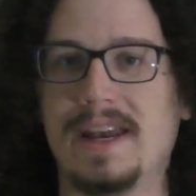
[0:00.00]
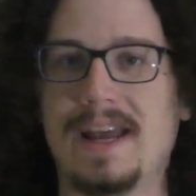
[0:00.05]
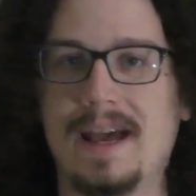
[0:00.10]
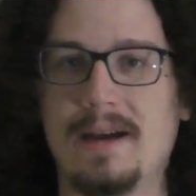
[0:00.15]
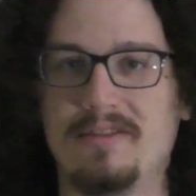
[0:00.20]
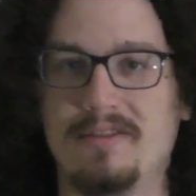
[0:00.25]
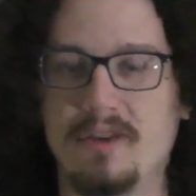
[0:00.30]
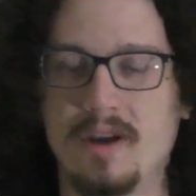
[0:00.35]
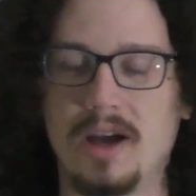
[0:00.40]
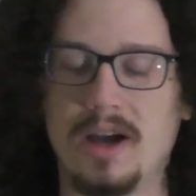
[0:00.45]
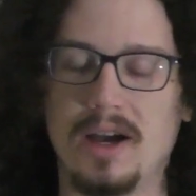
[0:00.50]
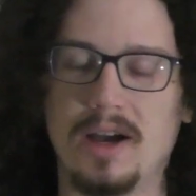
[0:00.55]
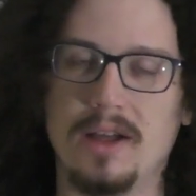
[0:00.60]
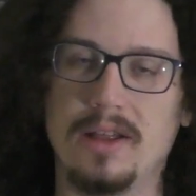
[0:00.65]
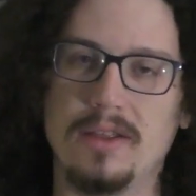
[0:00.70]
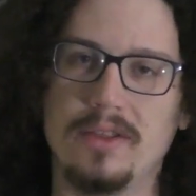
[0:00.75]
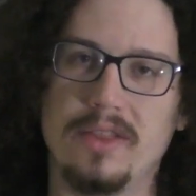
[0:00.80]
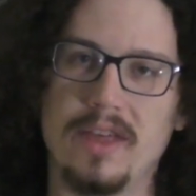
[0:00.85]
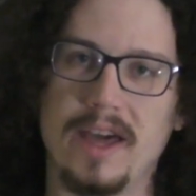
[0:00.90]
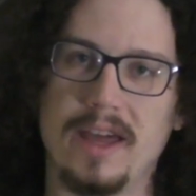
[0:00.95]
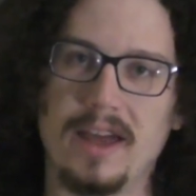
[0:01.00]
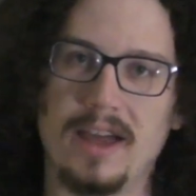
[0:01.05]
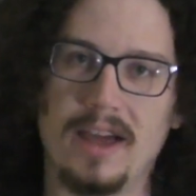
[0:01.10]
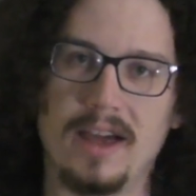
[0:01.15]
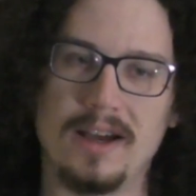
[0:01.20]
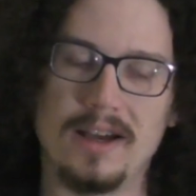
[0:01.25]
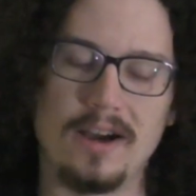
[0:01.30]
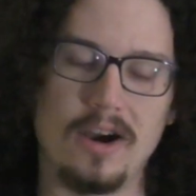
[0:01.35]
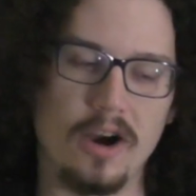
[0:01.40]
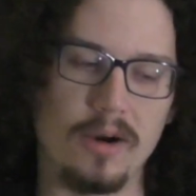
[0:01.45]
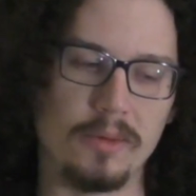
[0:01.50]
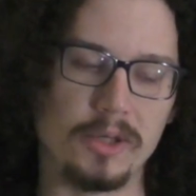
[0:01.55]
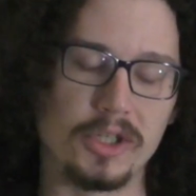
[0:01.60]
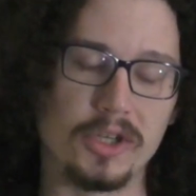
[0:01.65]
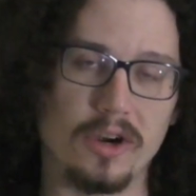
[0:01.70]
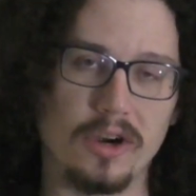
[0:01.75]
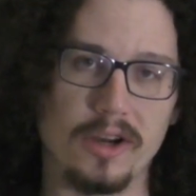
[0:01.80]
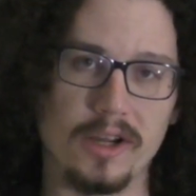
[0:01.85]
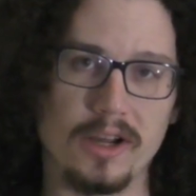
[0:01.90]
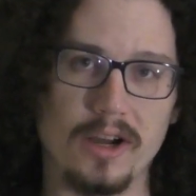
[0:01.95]
Our right-tailed, as you could
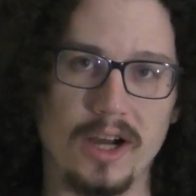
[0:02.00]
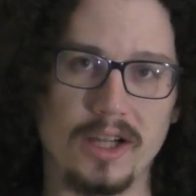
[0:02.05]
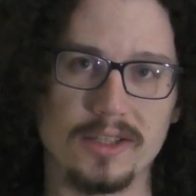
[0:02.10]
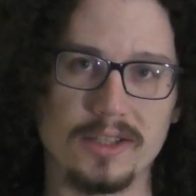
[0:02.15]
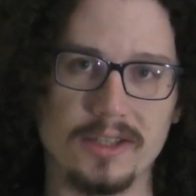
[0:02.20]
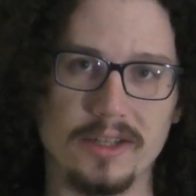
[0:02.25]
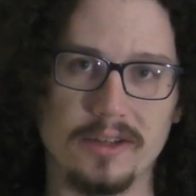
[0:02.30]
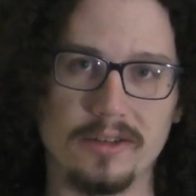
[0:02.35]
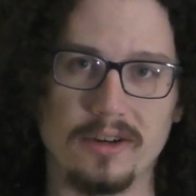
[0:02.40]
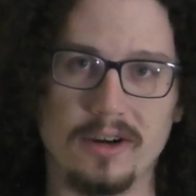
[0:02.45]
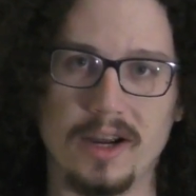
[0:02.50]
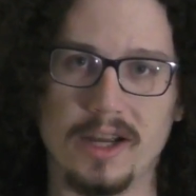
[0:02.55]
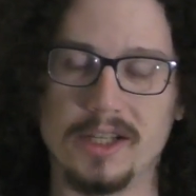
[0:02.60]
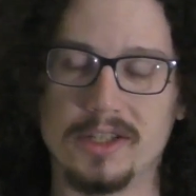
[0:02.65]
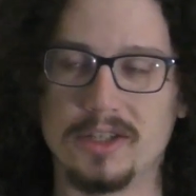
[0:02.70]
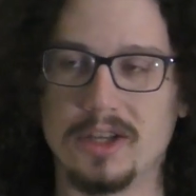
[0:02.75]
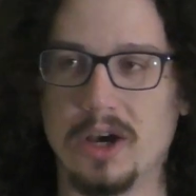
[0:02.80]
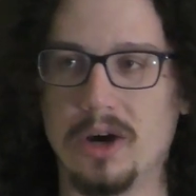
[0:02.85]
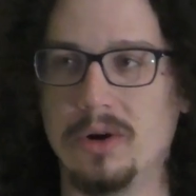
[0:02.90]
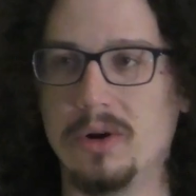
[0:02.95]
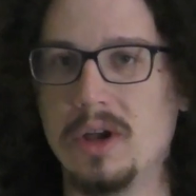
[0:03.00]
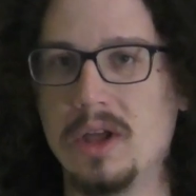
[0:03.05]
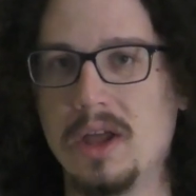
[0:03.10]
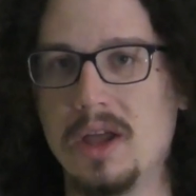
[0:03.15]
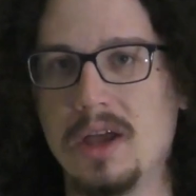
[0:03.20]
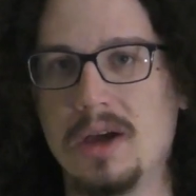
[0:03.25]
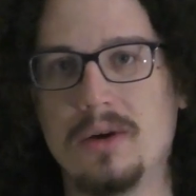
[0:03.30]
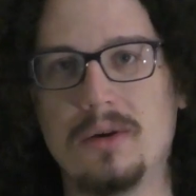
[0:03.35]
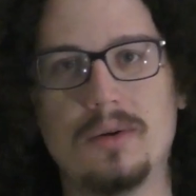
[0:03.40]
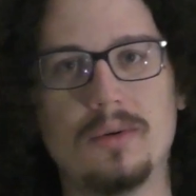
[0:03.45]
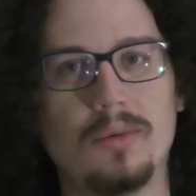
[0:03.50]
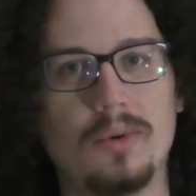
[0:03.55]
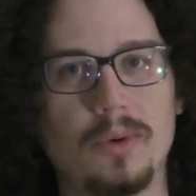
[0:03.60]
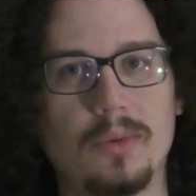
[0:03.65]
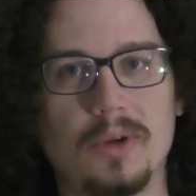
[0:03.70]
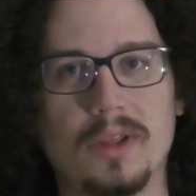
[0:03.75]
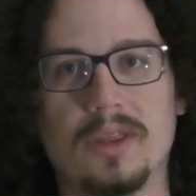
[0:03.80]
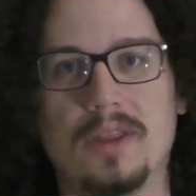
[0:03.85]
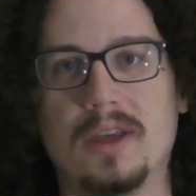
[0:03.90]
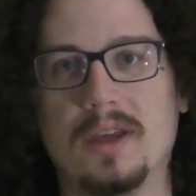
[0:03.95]
probably imagine, this is when we
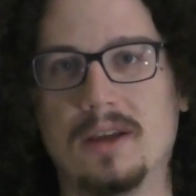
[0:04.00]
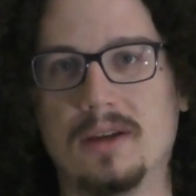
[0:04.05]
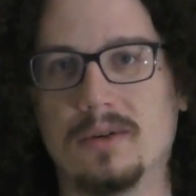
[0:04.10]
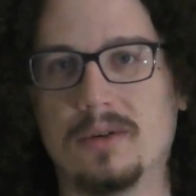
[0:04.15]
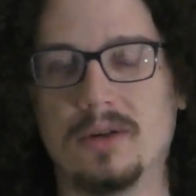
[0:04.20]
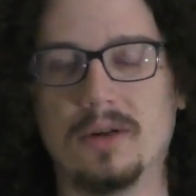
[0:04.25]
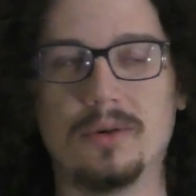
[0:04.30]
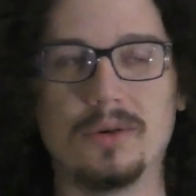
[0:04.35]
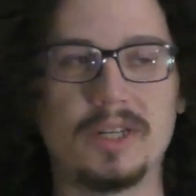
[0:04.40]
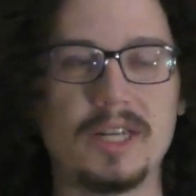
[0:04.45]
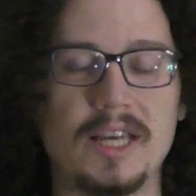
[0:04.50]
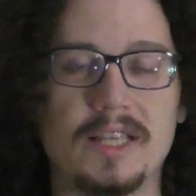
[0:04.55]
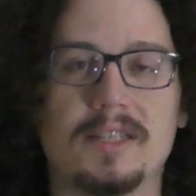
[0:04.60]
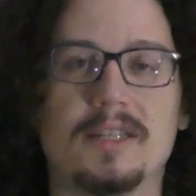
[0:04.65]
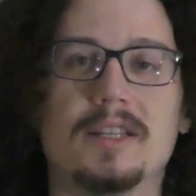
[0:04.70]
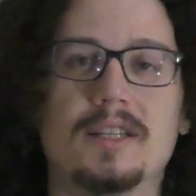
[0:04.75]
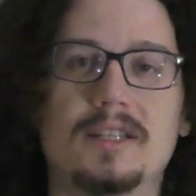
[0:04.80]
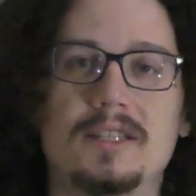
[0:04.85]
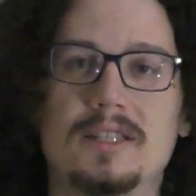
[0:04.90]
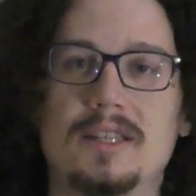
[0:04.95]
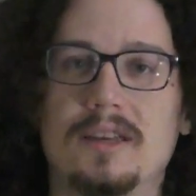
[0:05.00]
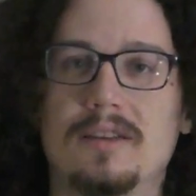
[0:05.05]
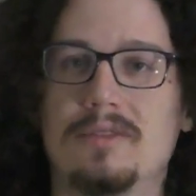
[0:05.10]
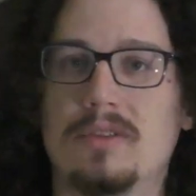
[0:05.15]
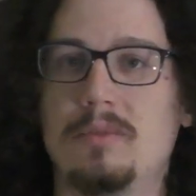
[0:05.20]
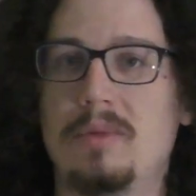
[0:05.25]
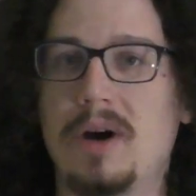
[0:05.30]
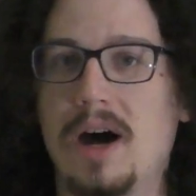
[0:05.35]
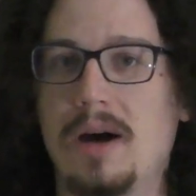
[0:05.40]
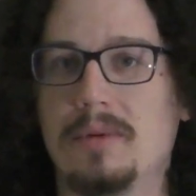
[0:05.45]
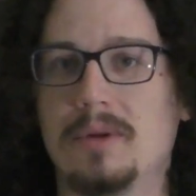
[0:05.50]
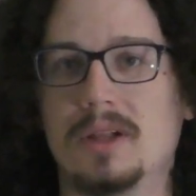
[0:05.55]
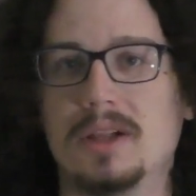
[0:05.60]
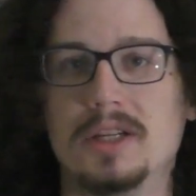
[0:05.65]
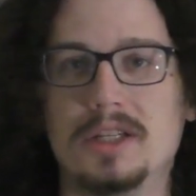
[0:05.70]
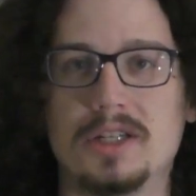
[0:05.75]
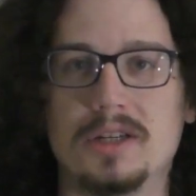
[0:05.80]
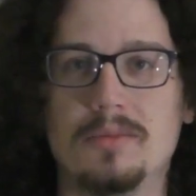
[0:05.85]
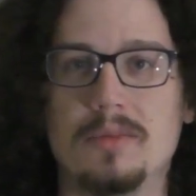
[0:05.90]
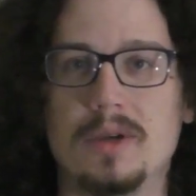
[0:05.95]
believe our population mean is
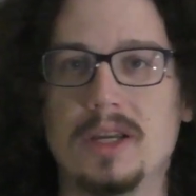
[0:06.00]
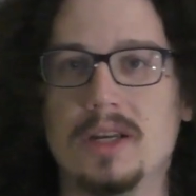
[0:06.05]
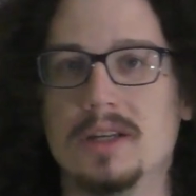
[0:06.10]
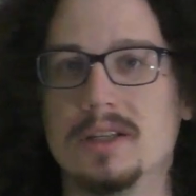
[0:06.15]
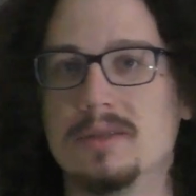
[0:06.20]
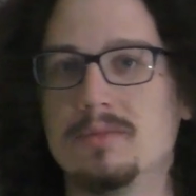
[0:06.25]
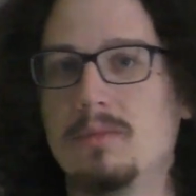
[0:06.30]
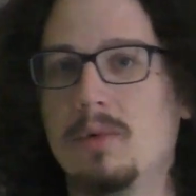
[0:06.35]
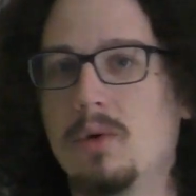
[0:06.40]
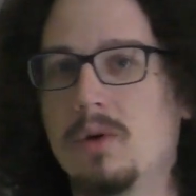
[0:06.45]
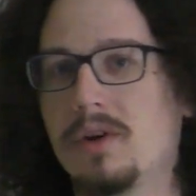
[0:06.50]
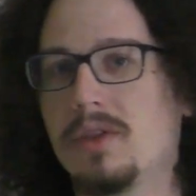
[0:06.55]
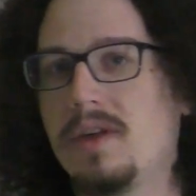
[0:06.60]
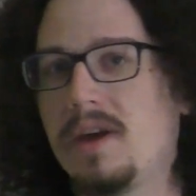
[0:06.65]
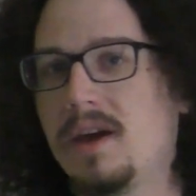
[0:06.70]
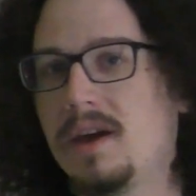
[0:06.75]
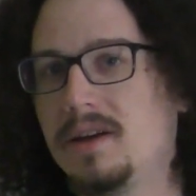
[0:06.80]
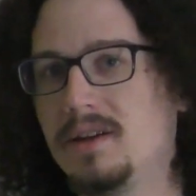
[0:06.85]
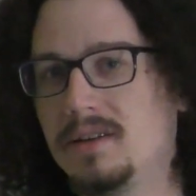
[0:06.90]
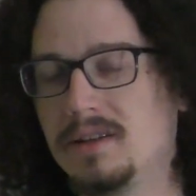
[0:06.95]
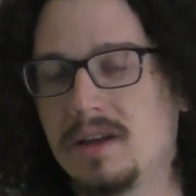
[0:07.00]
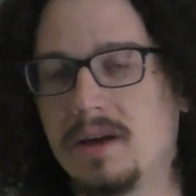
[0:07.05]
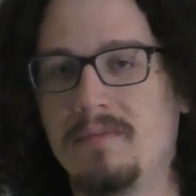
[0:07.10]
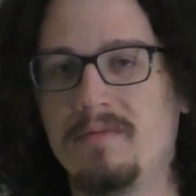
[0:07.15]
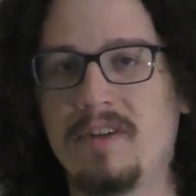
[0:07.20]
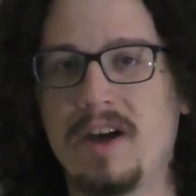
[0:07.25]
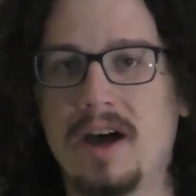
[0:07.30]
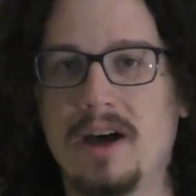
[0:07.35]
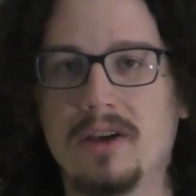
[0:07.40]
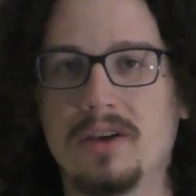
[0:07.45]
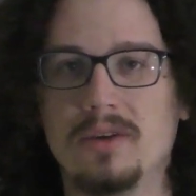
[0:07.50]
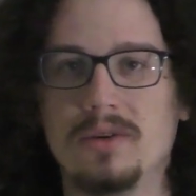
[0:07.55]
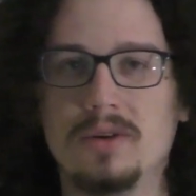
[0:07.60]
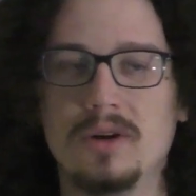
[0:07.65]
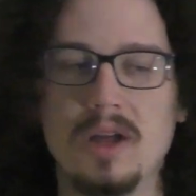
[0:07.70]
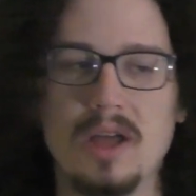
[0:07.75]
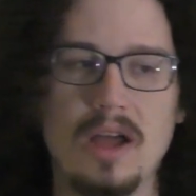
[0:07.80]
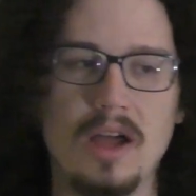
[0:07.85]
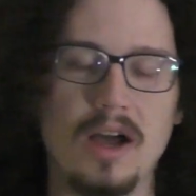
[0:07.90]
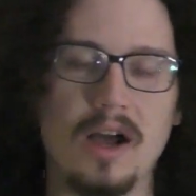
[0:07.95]
greater than that
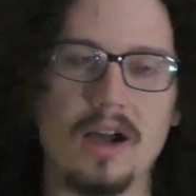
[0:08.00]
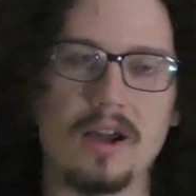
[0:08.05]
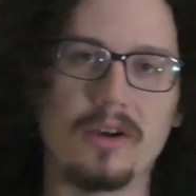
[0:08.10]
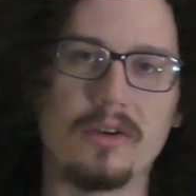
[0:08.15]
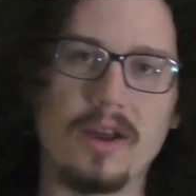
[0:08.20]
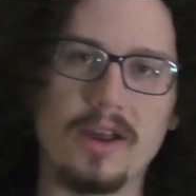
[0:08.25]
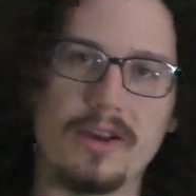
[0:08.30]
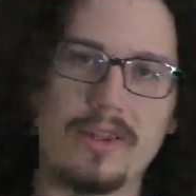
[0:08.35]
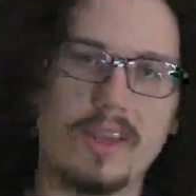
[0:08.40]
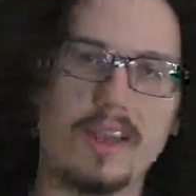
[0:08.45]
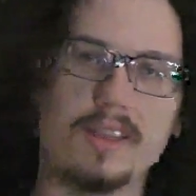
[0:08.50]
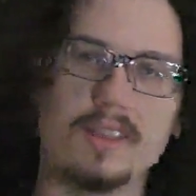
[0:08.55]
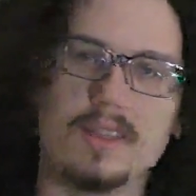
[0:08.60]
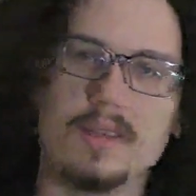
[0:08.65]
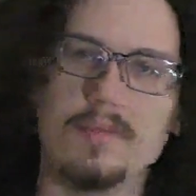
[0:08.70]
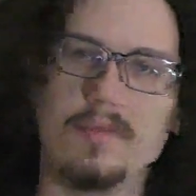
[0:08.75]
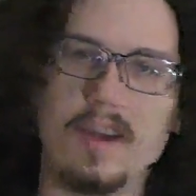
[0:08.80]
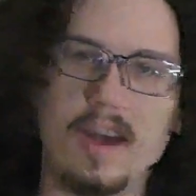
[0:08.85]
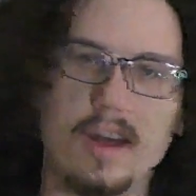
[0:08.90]
arbitrary constant. Right.